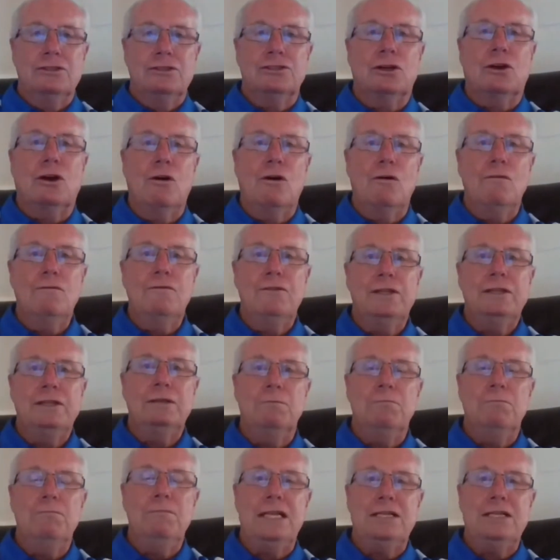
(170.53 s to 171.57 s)
So
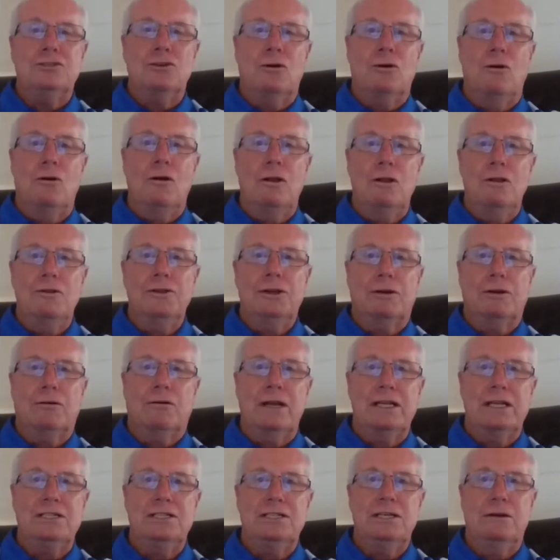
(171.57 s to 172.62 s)
COVID meets all the
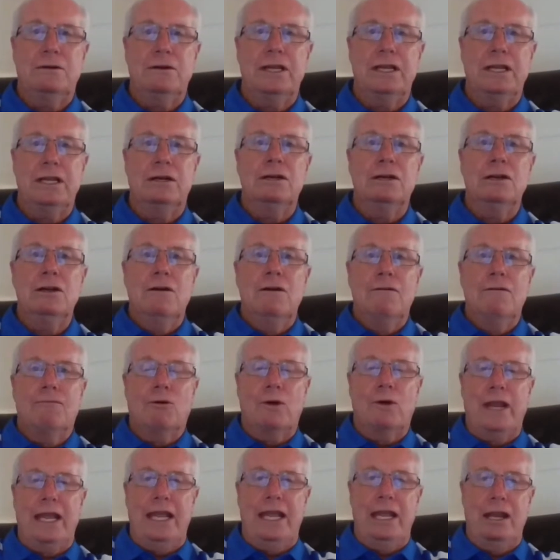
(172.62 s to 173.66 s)
criteria
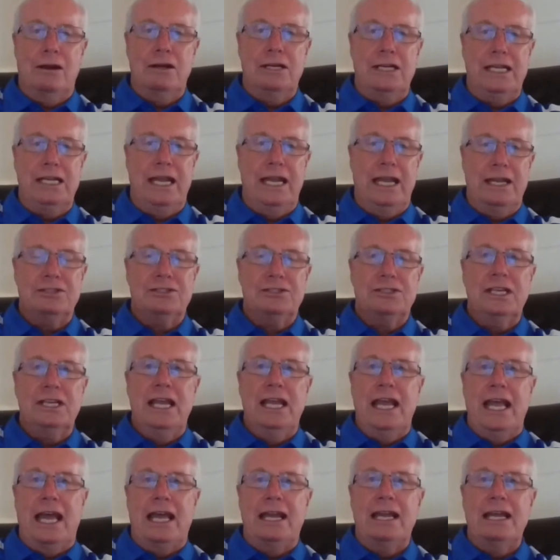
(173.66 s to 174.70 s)
for ARDS,
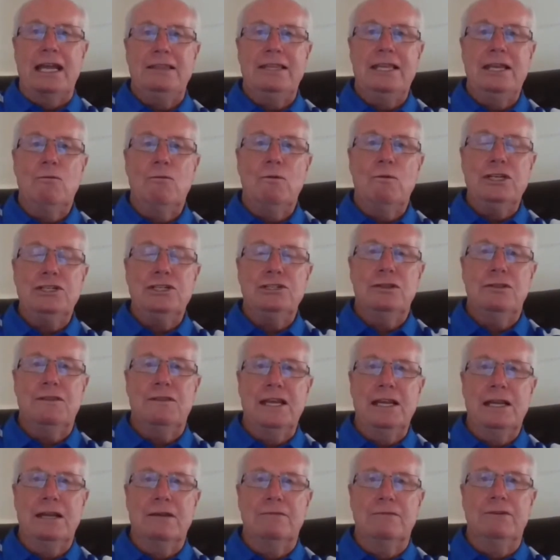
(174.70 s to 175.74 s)
and I think we should
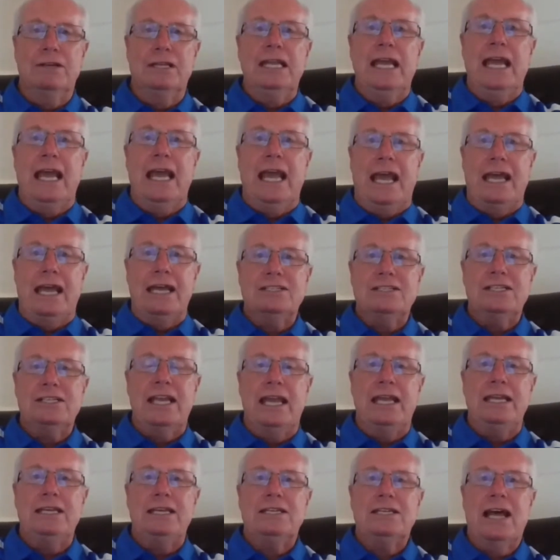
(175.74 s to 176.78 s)
think of it as
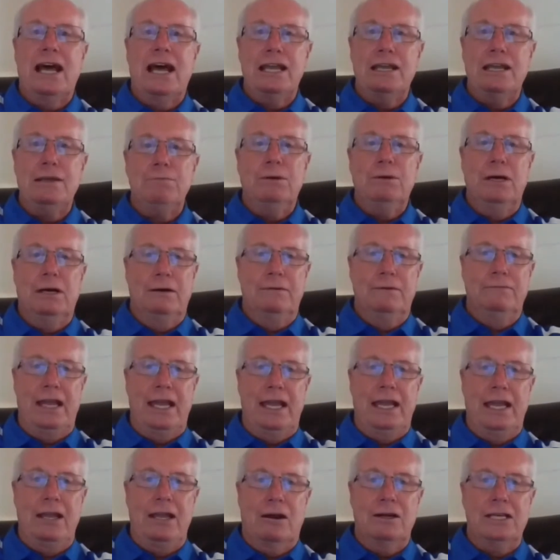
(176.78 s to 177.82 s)
a type of
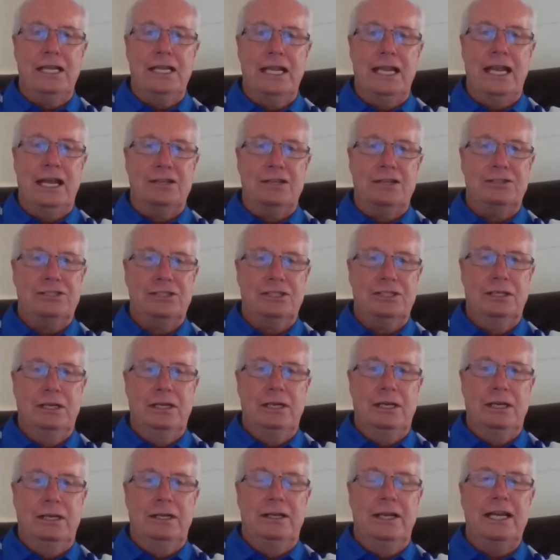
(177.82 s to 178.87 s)
ARDS.
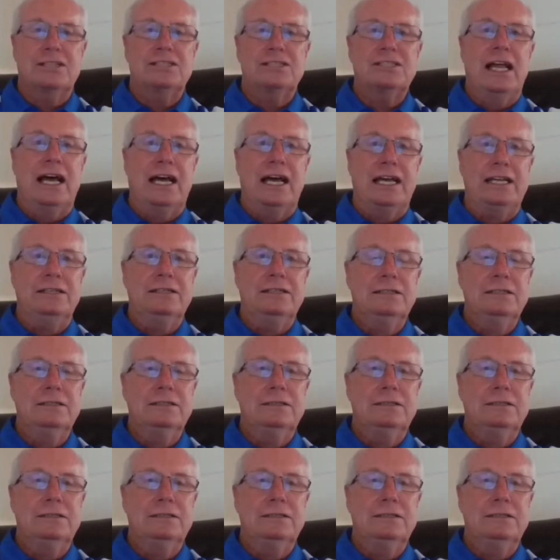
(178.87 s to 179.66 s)
Next slide.